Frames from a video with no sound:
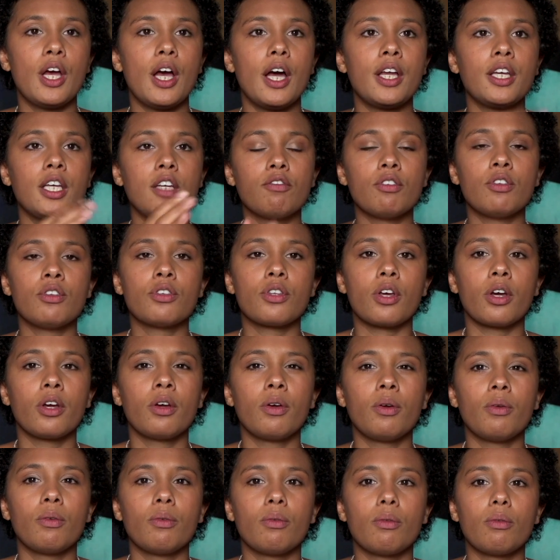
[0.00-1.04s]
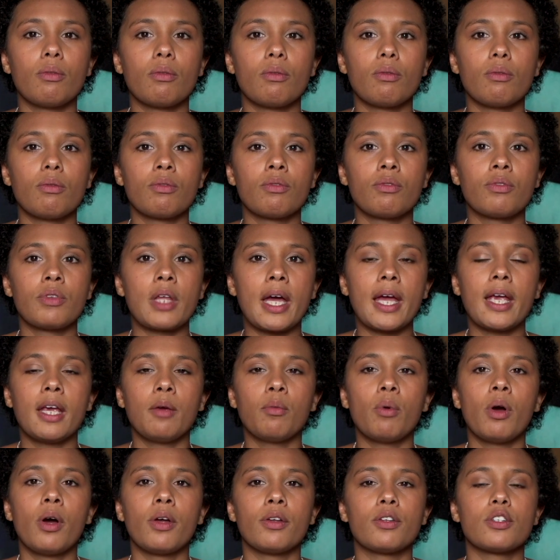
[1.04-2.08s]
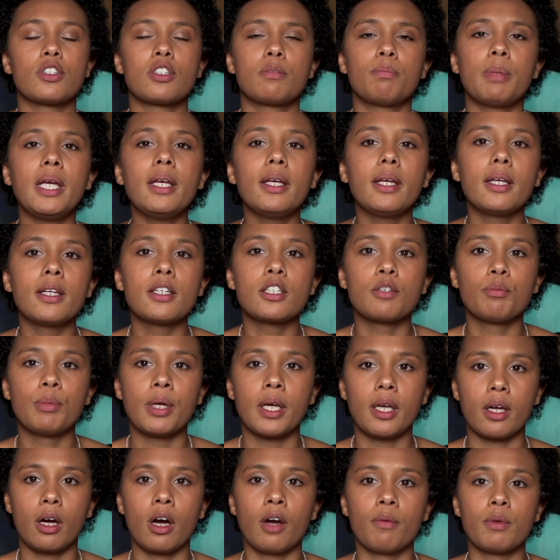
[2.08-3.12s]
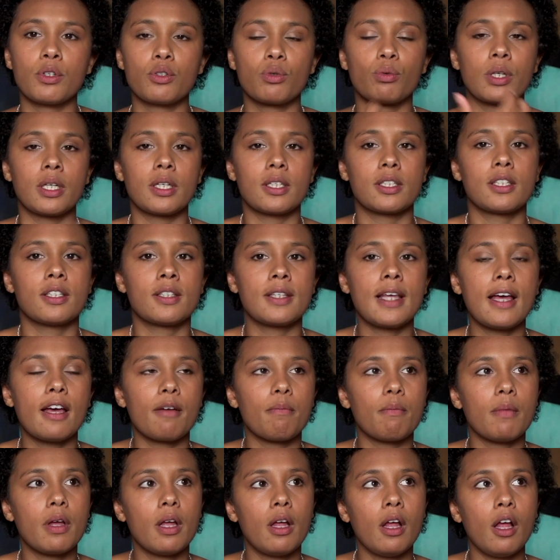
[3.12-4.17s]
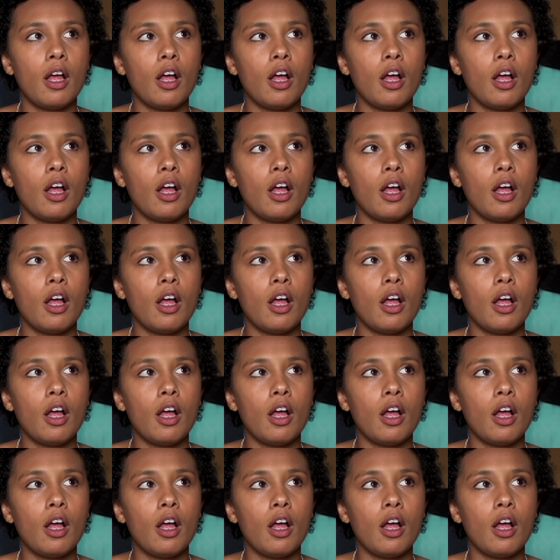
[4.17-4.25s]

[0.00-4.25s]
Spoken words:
And even though they weren't speaking to me, I was talking to them.